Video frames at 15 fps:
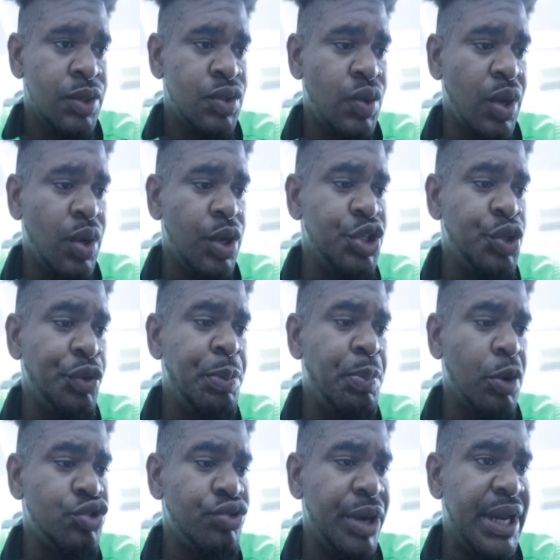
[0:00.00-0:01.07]
So according to
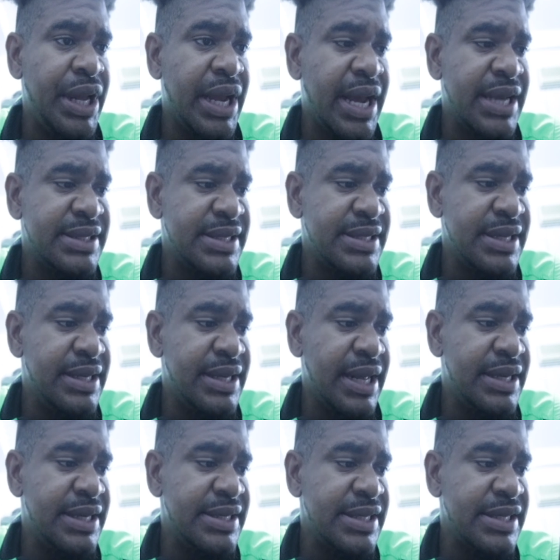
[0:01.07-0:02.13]
reports right there, guys, they're saying that this is